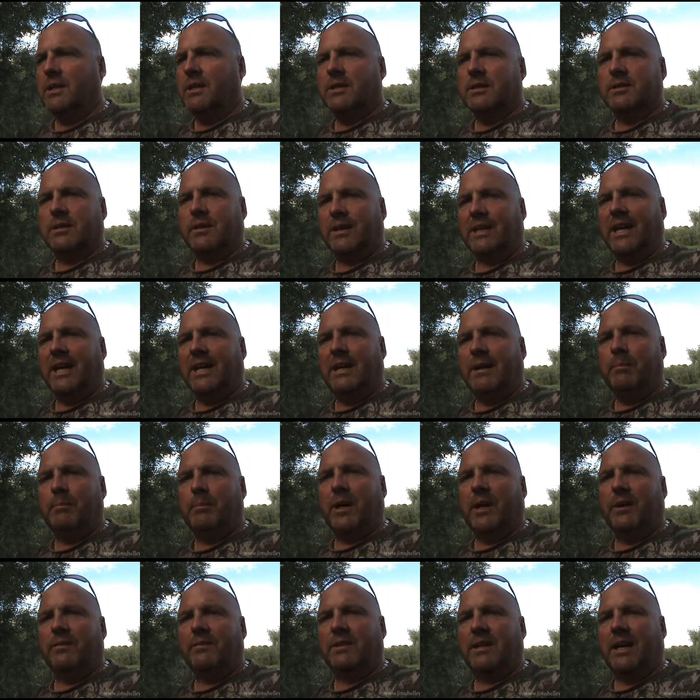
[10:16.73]
so I get them
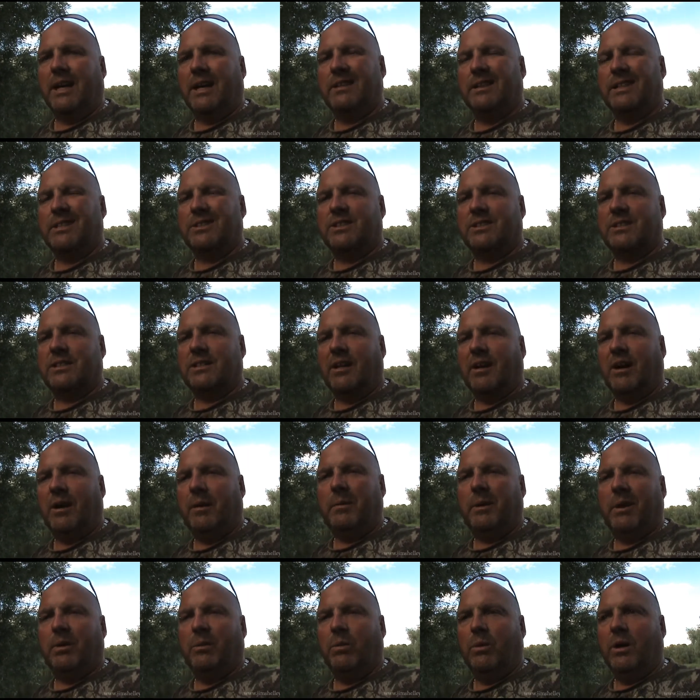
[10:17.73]
both done. It's just like a
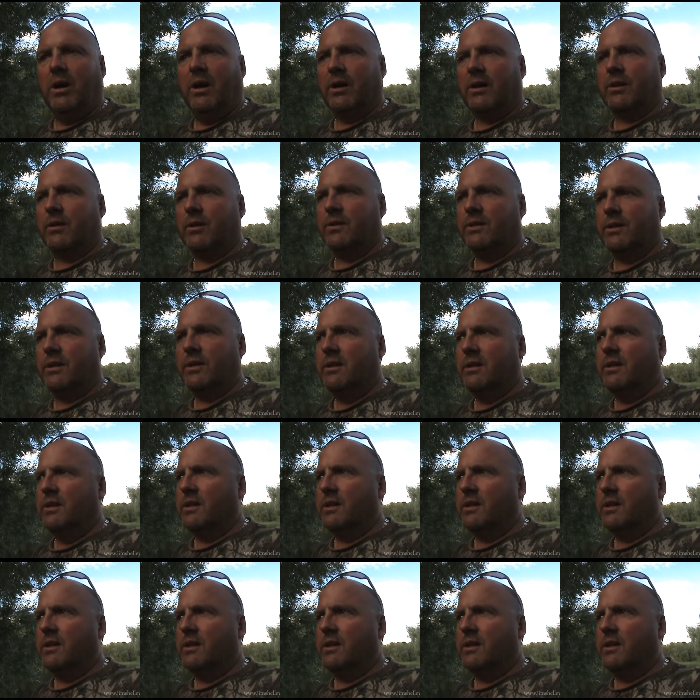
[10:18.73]
bit of work on,